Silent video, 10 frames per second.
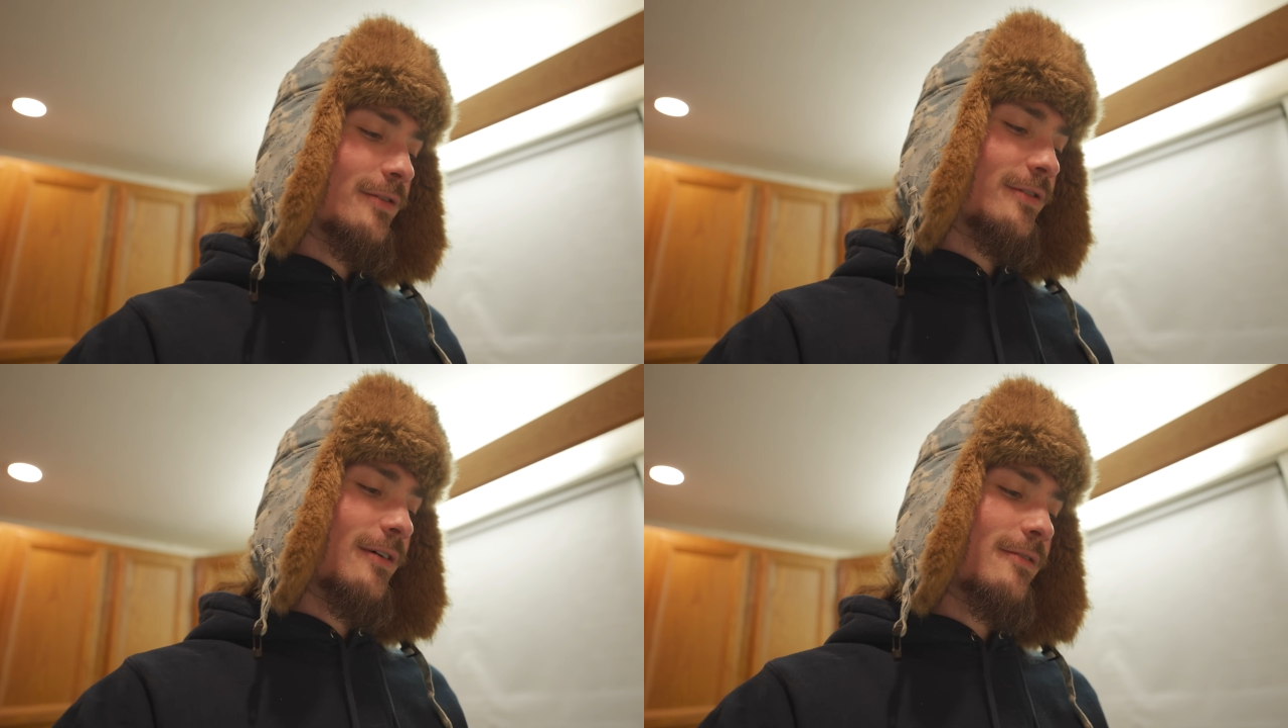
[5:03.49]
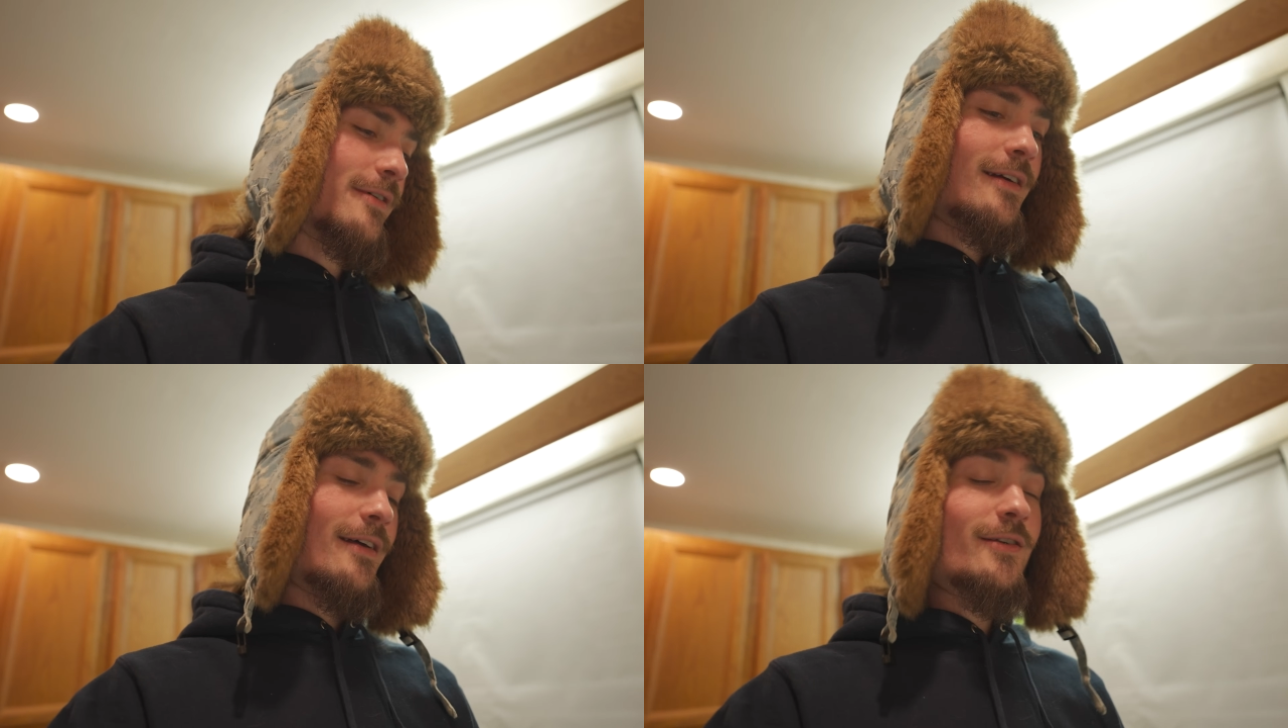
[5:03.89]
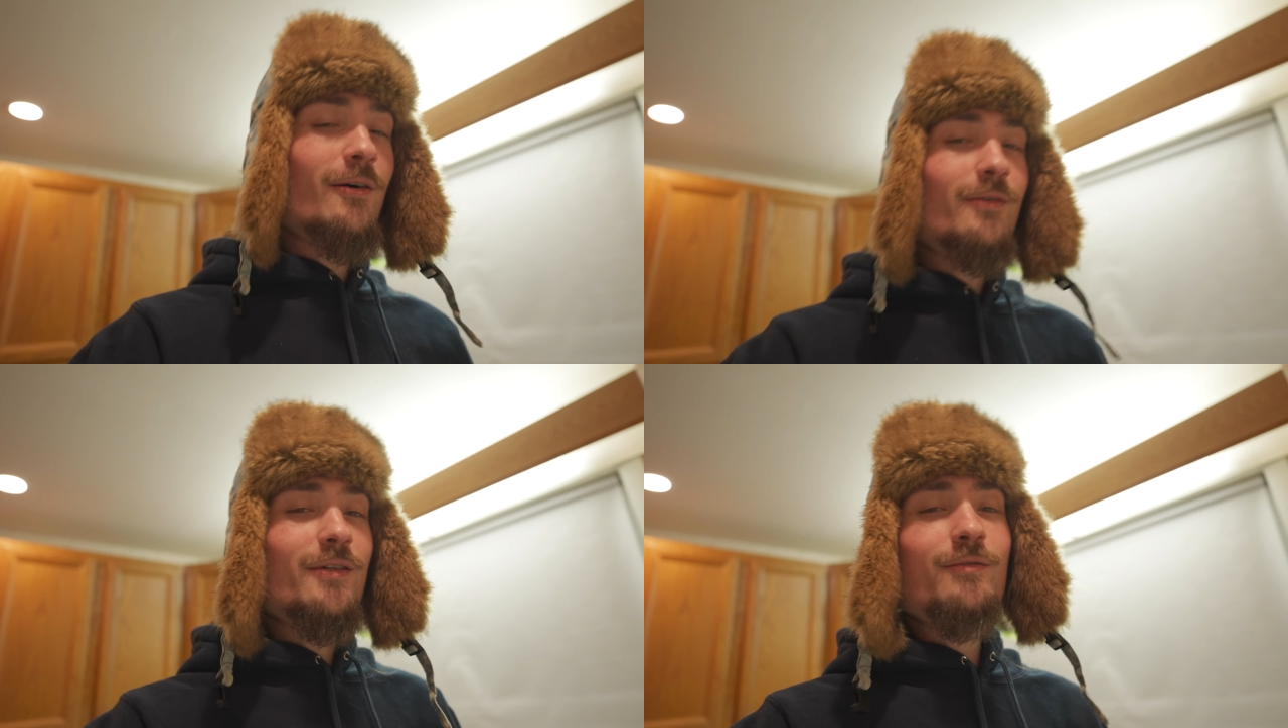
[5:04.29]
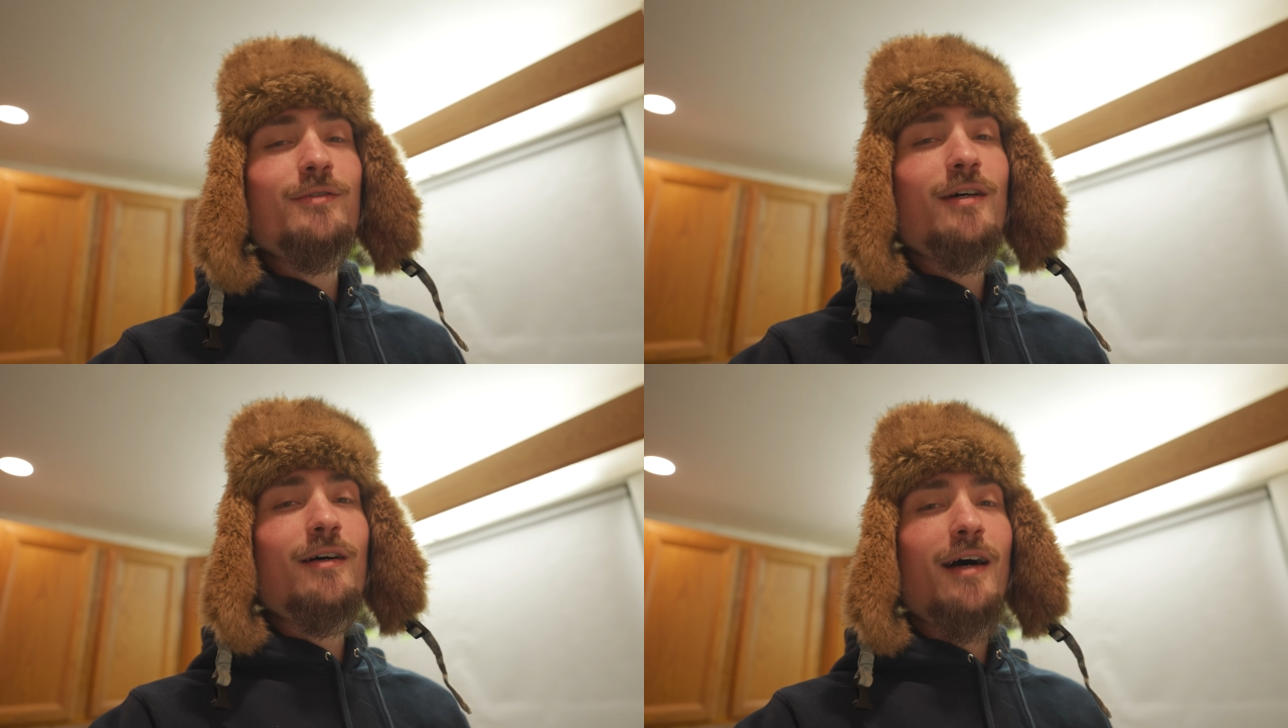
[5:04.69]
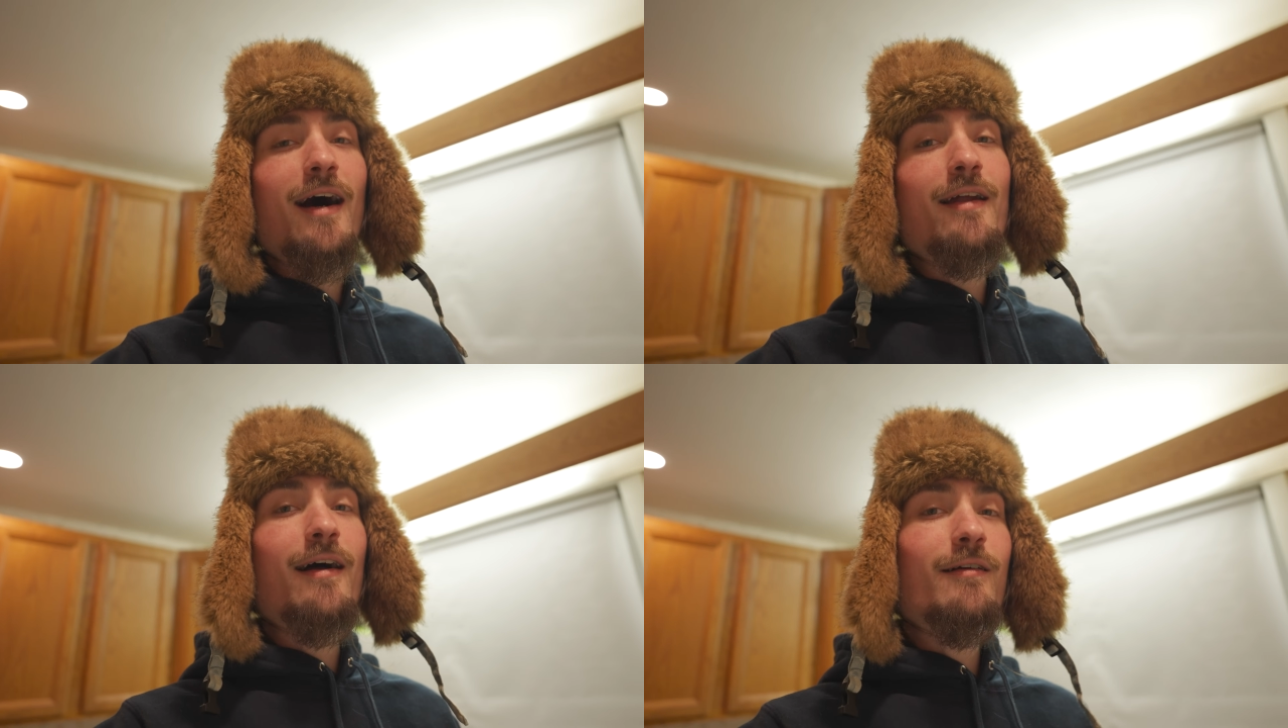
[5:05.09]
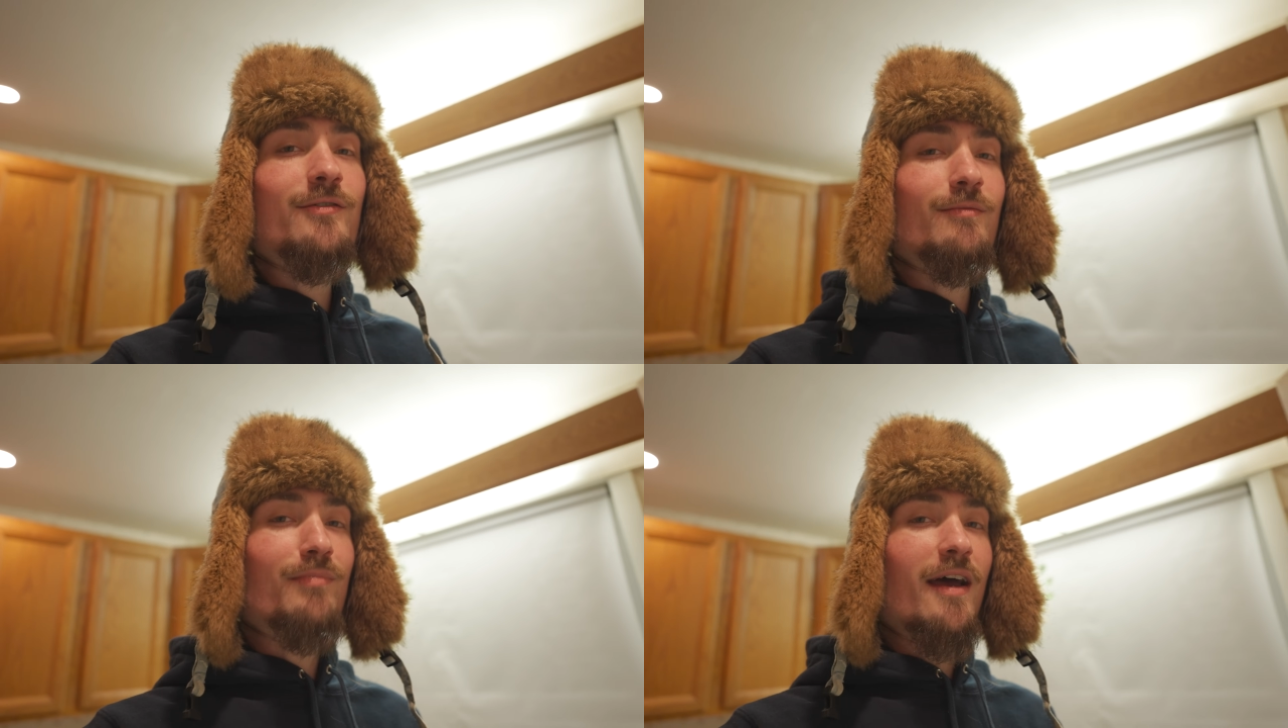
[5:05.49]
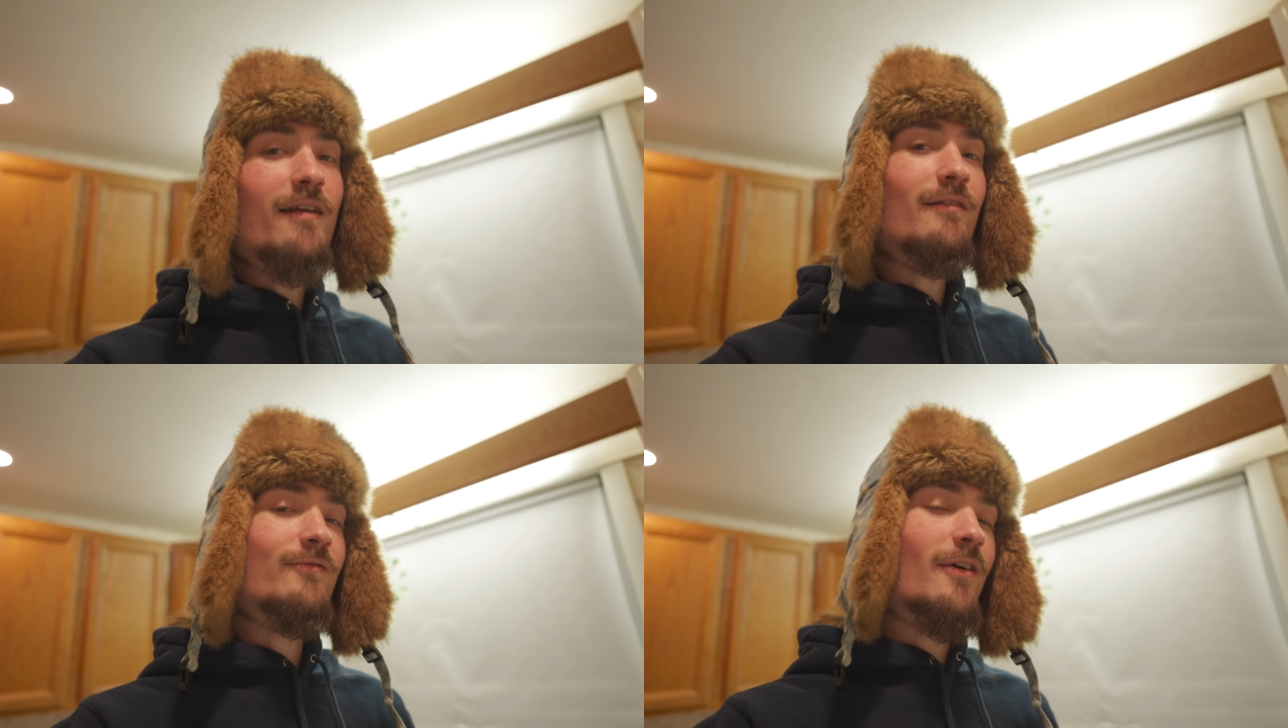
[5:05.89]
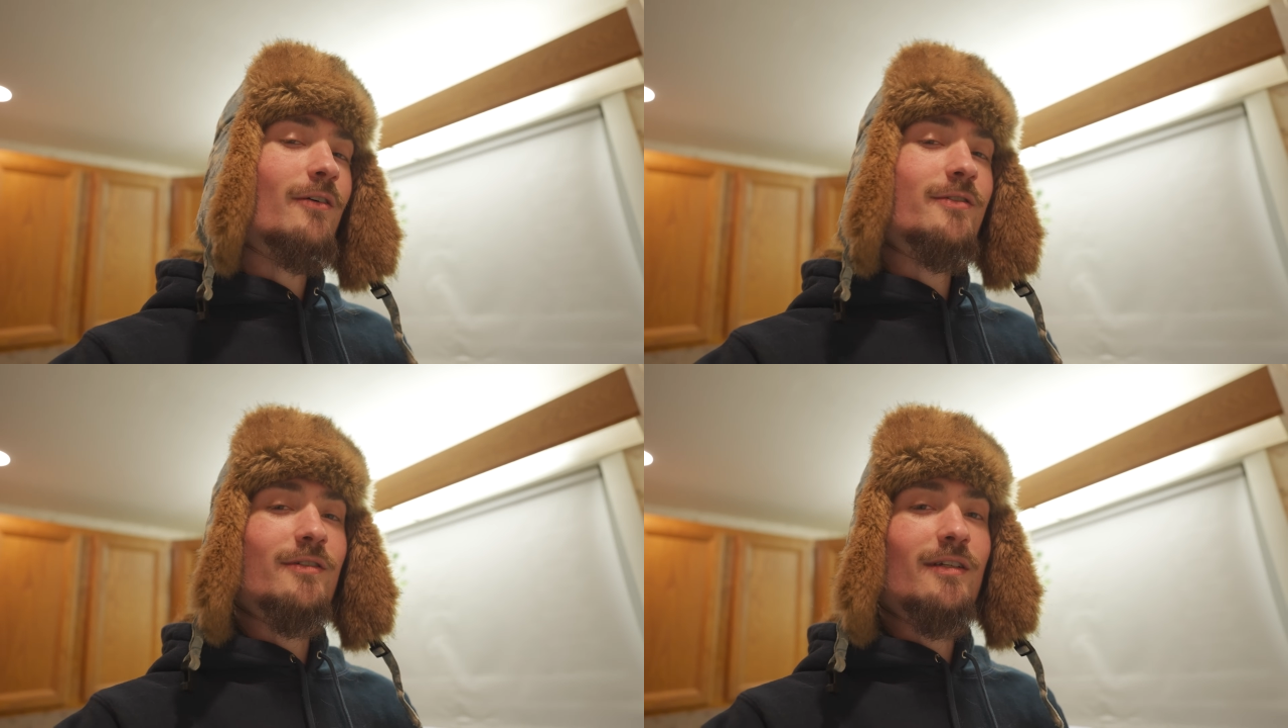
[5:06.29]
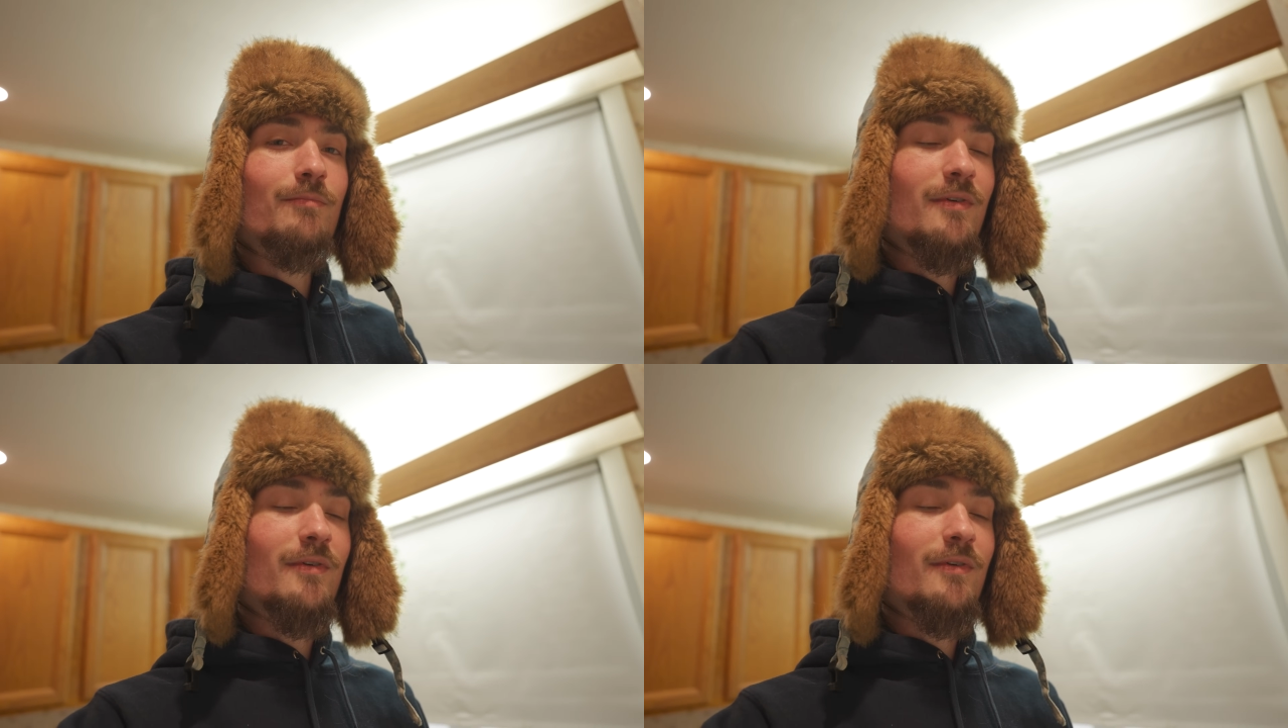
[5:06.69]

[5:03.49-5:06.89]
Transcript: So yeah, don't use hot irons in bed and fall asleep,